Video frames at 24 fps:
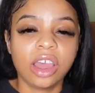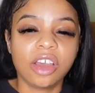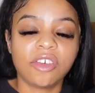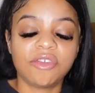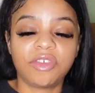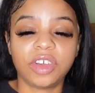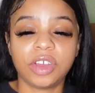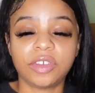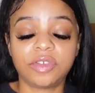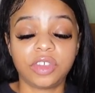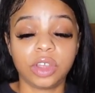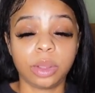
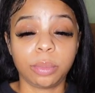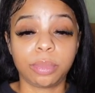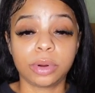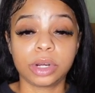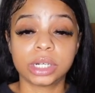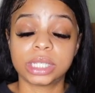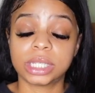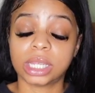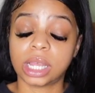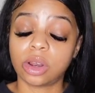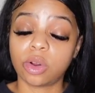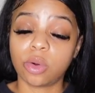fifteen
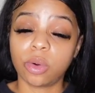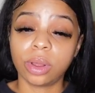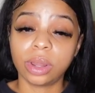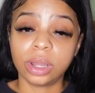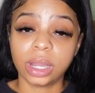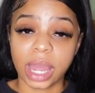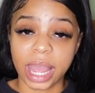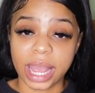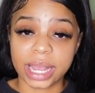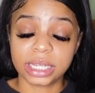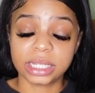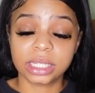percent or
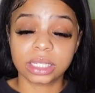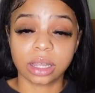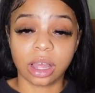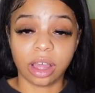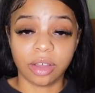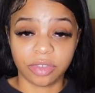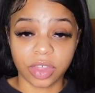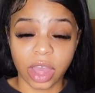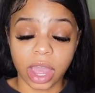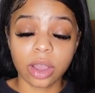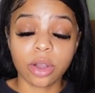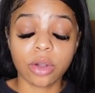less
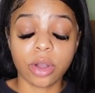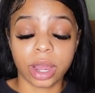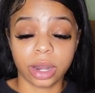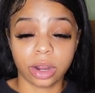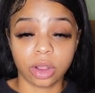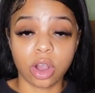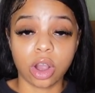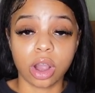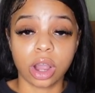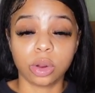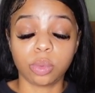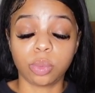of that credit
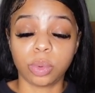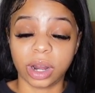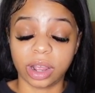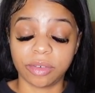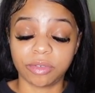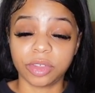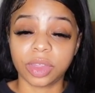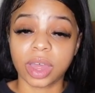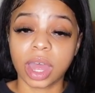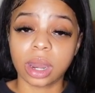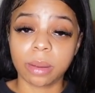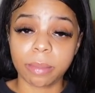card,
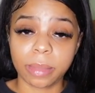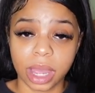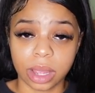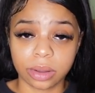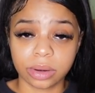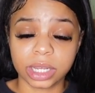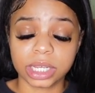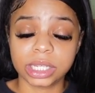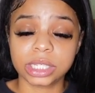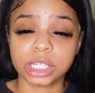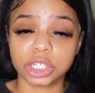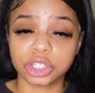whatever that
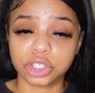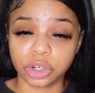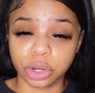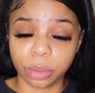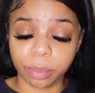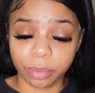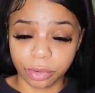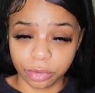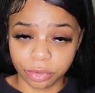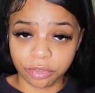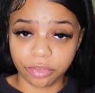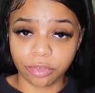amount is that you're
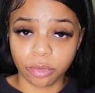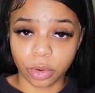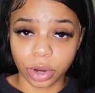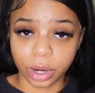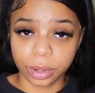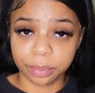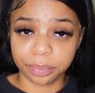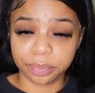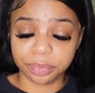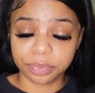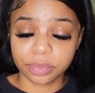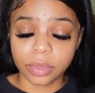approved
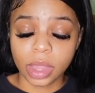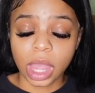for.